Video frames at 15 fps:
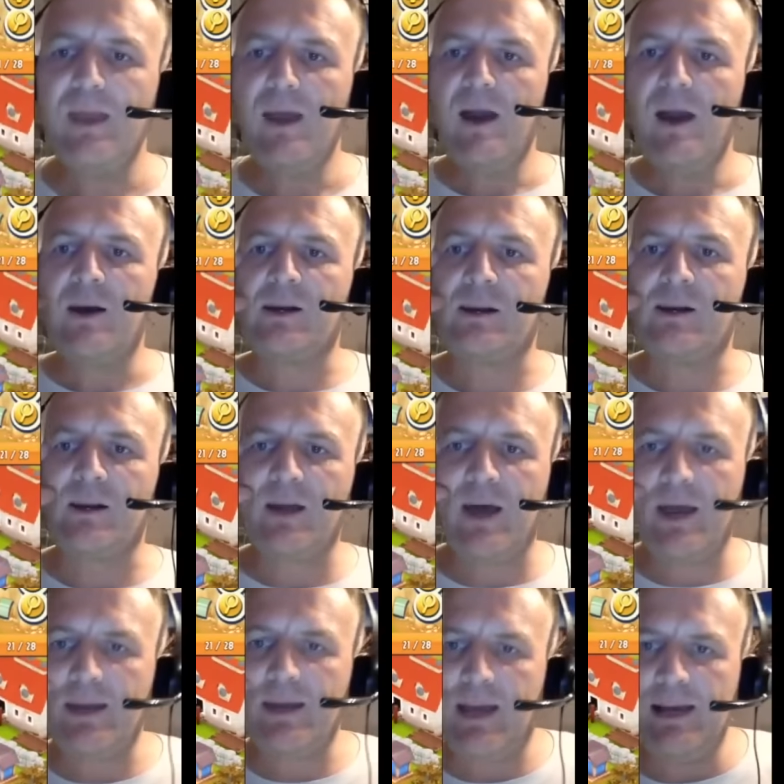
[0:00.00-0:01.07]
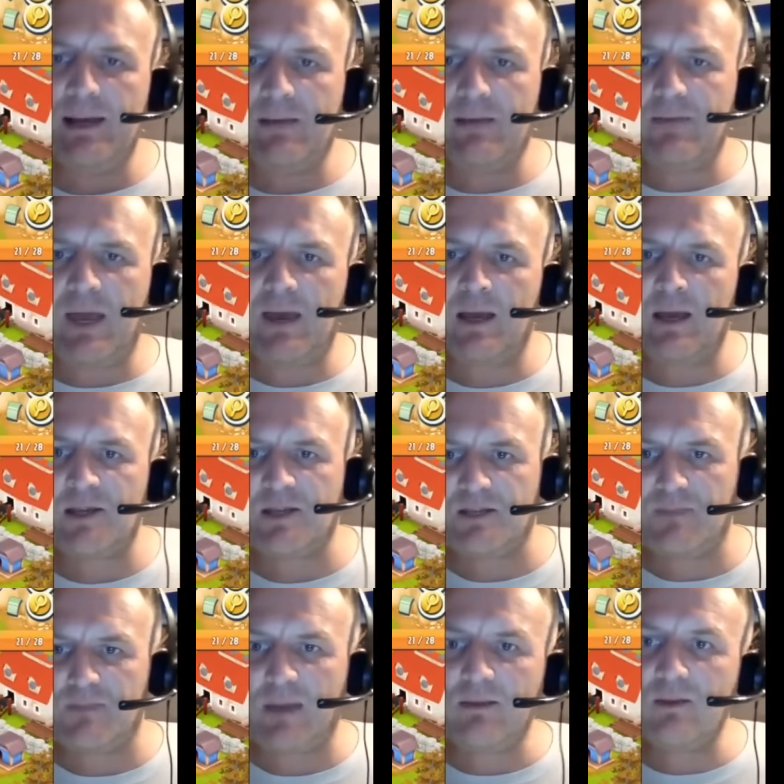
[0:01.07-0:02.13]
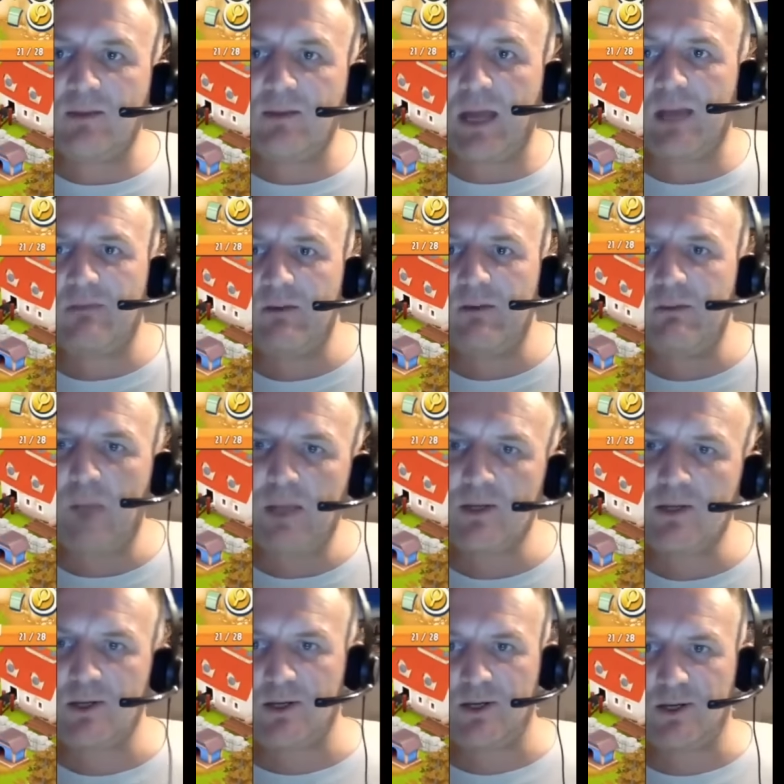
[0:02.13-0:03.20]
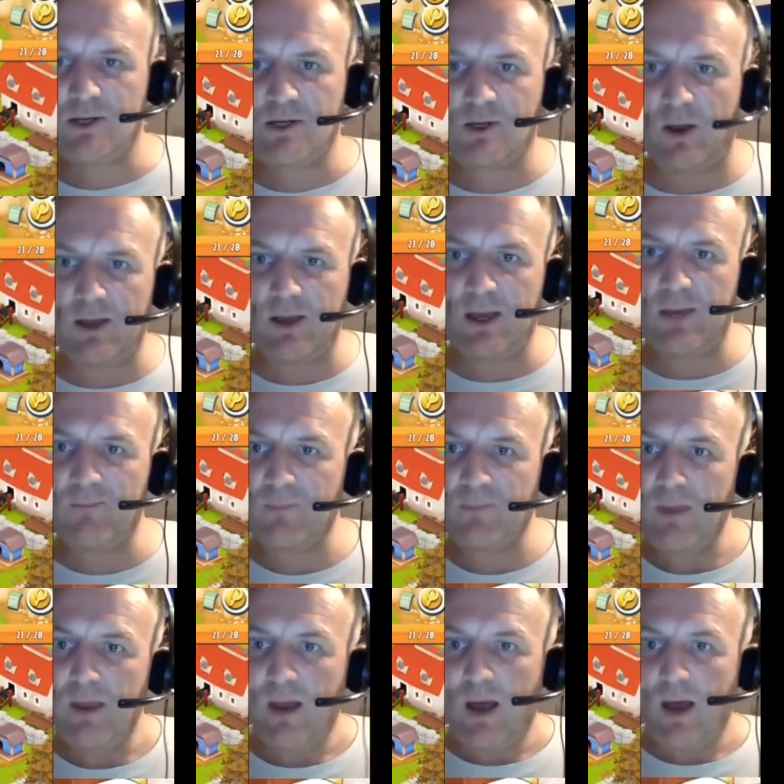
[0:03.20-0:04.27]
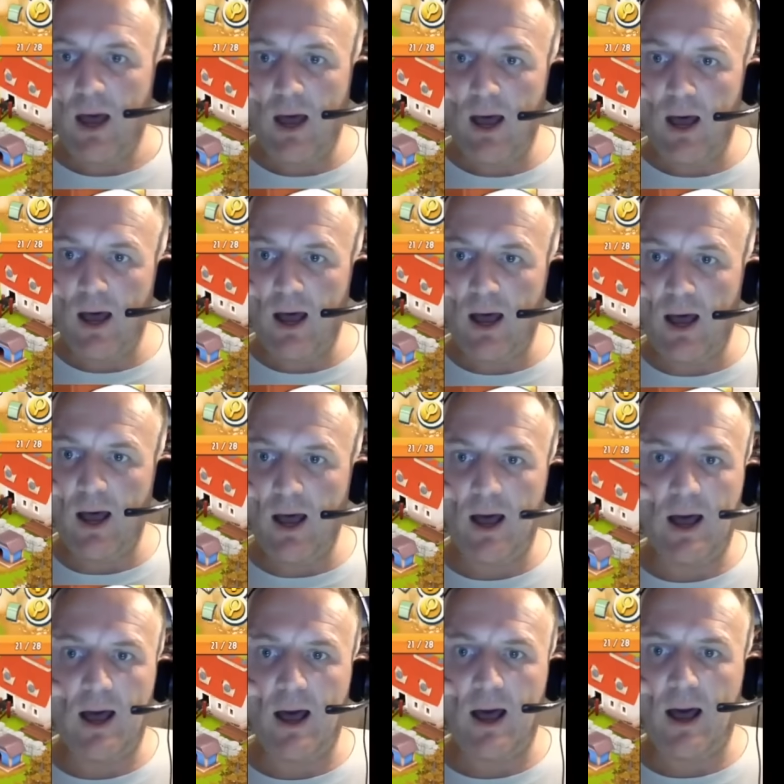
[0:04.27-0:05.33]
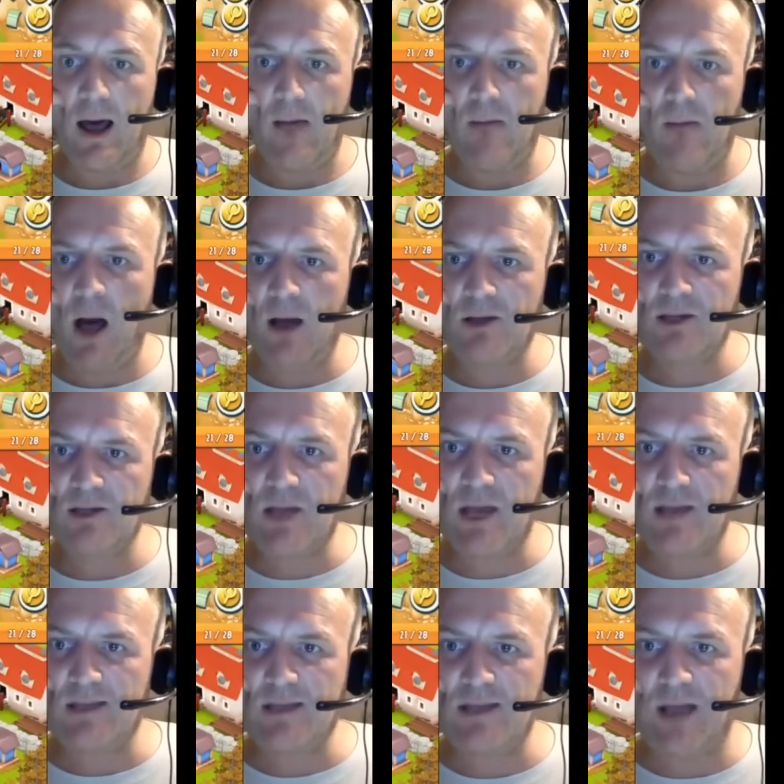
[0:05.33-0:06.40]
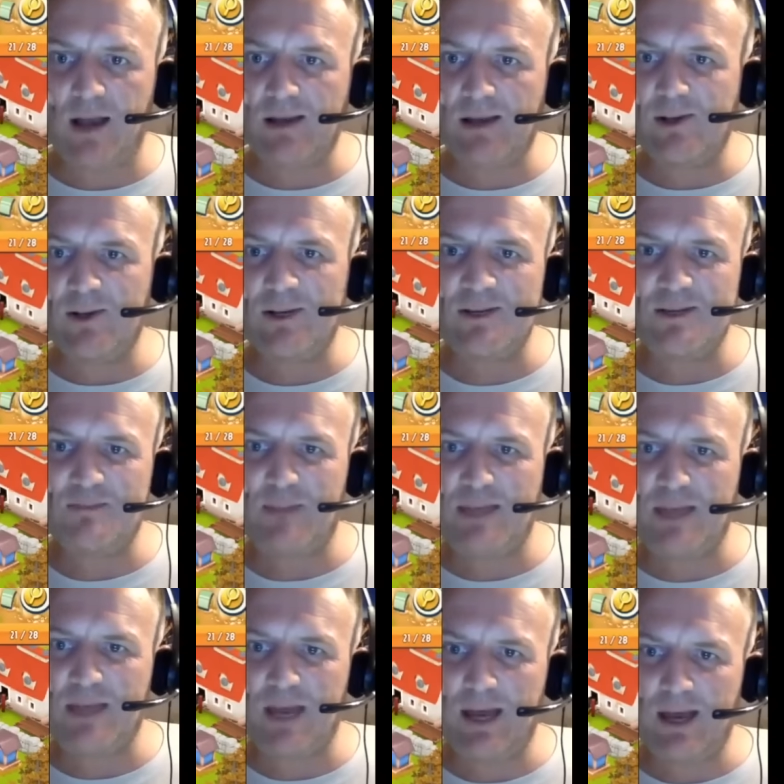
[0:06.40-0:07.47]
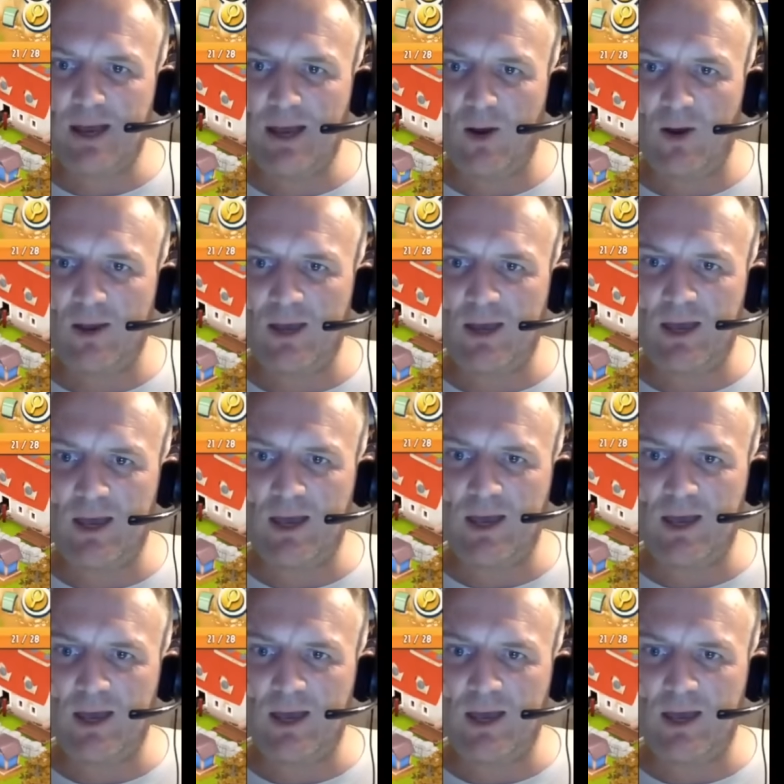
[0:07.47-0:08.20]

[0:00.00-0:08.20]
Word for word: Right, I love your haircut, says Matthew. Thank you very much. Okay. Uh, Mark says the younger look is better. Okay.